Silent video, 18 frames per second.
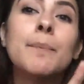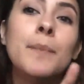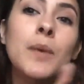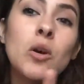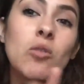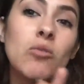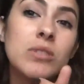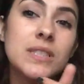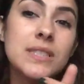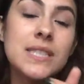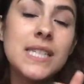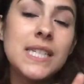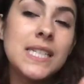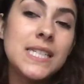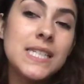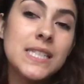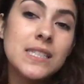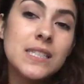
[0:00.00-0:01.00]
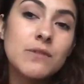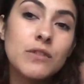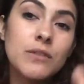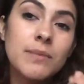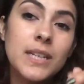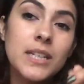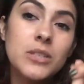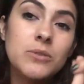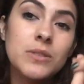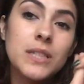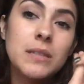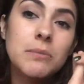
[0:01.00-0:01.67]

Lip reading: milk was the easiest for me to